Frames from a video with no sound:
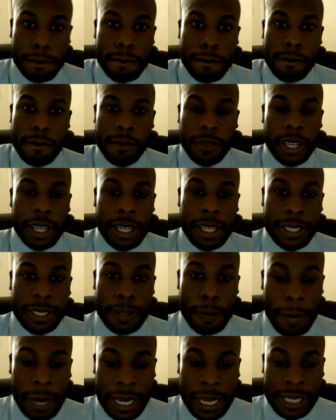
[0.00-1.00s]
It is
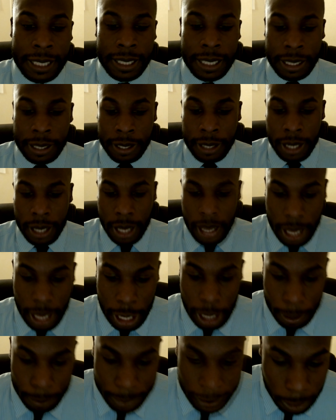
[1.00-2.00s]
amazing.
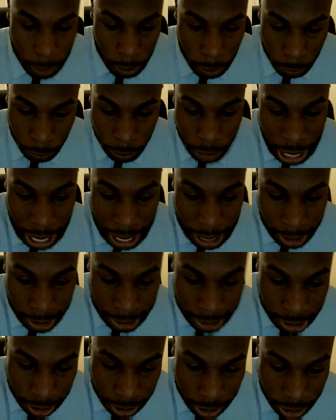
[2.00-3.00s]
So I
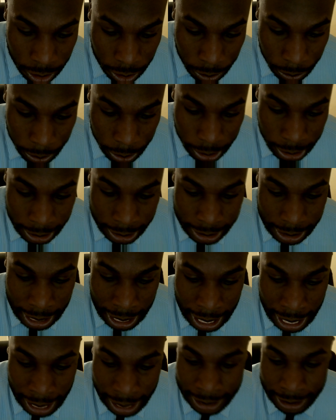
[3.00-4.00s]
listened to this guy.
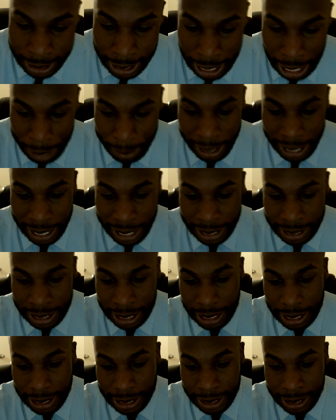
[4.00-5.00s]
His name is
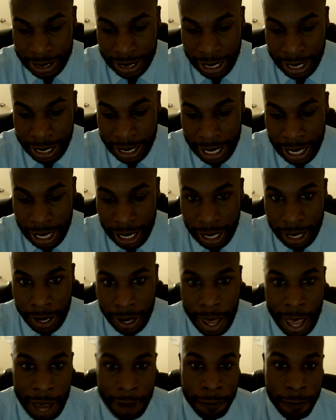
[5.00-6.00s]
Zen Life
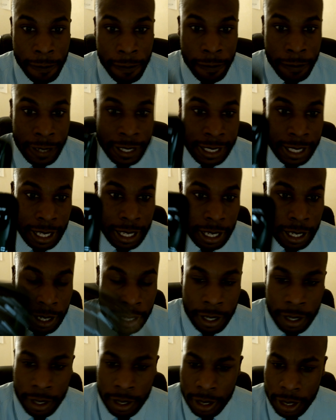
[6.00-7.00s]
Relax.
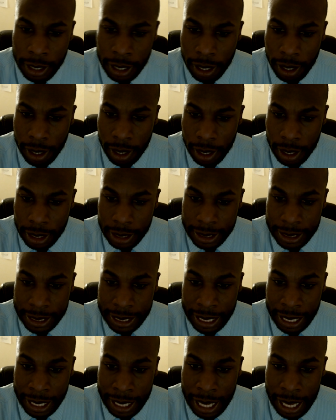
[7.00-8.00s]
Zen